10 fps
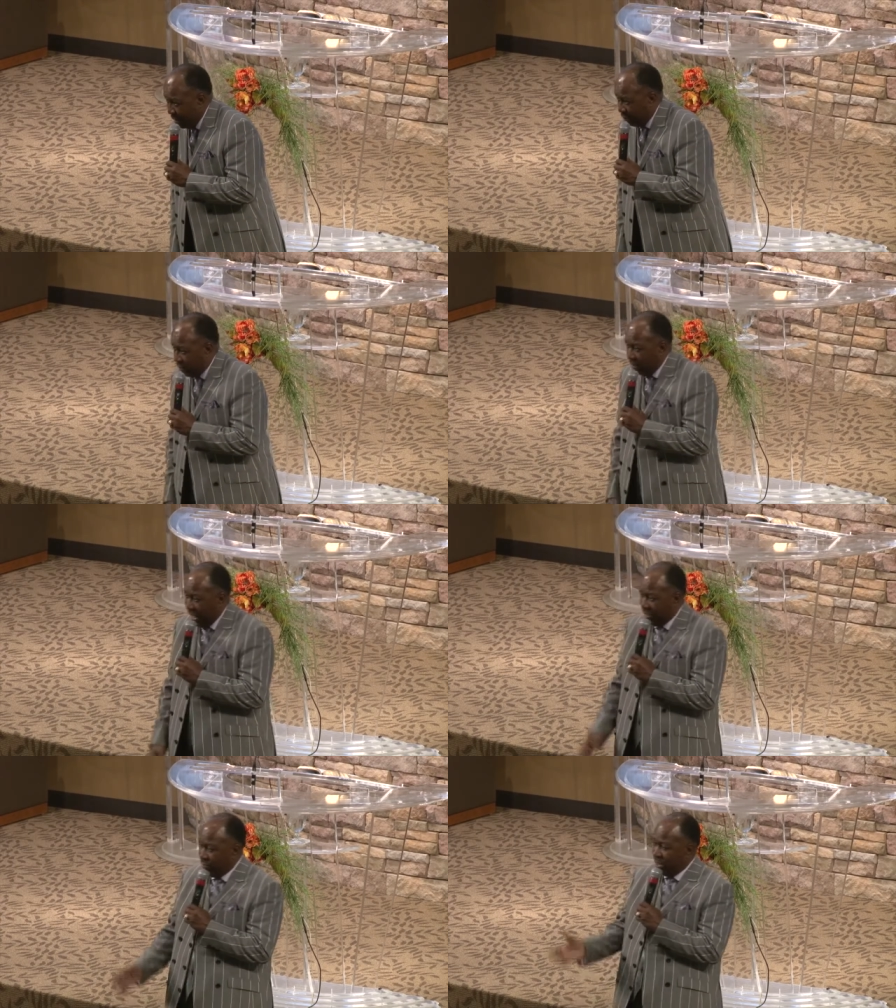But the
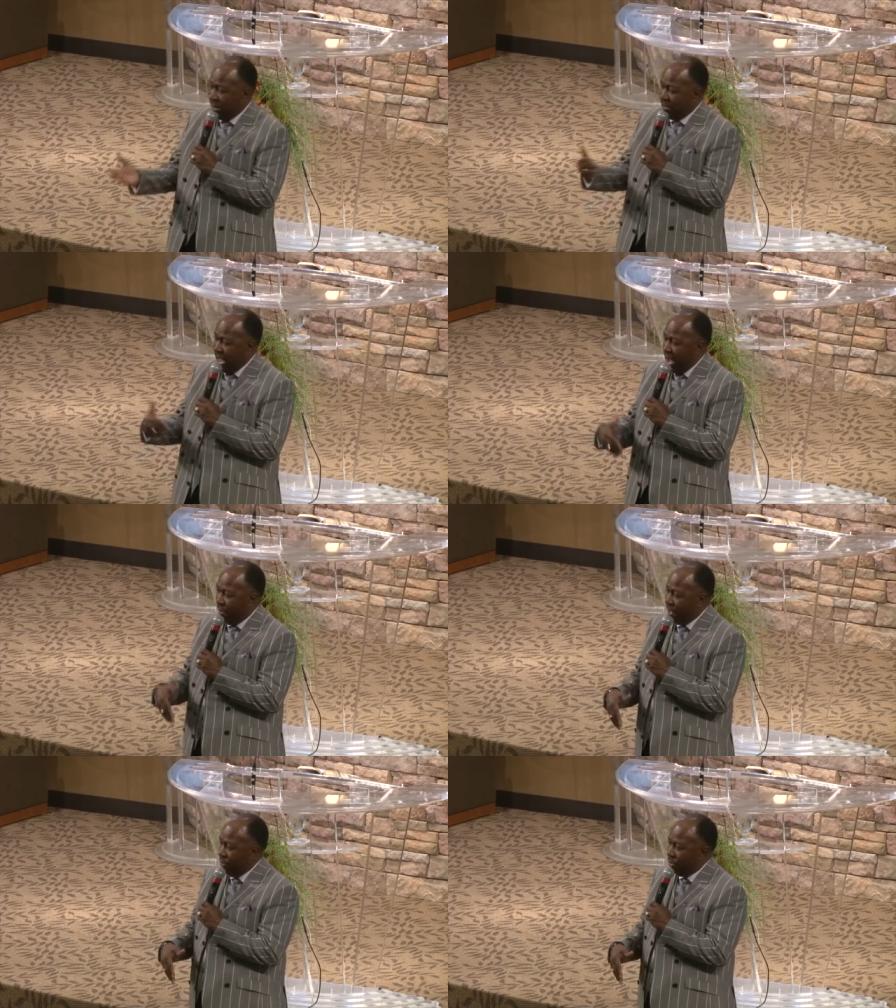angel would come
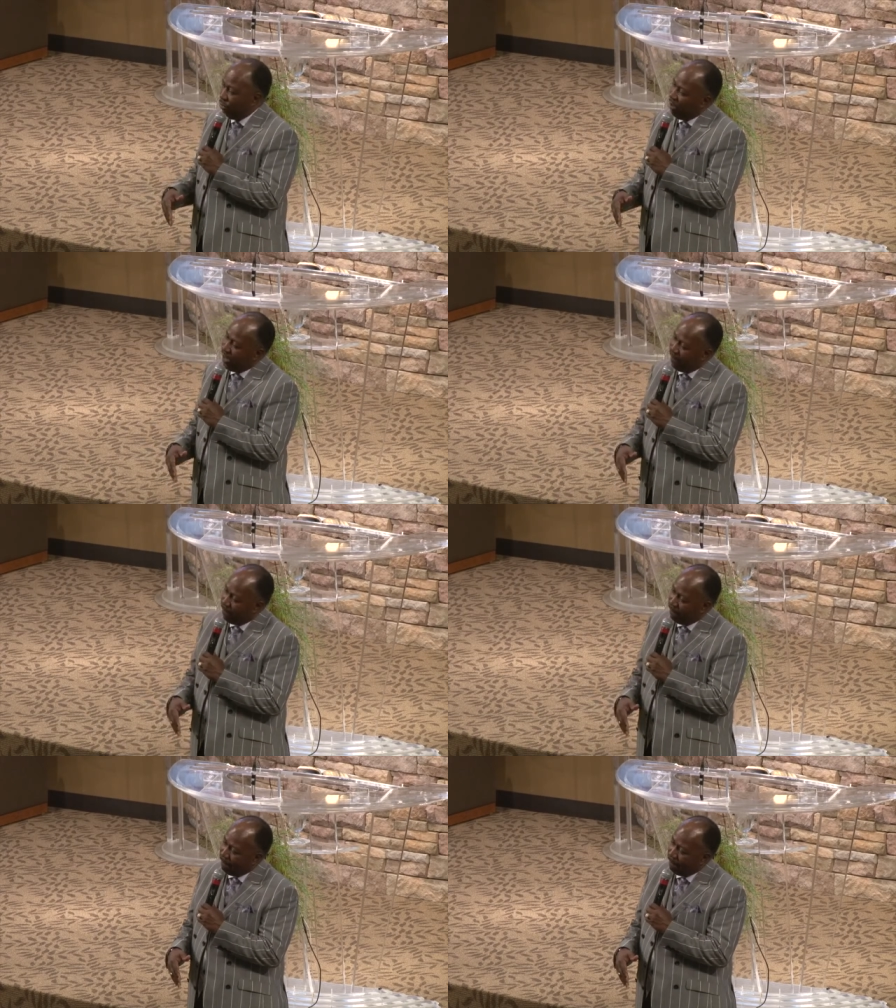down and he would do what?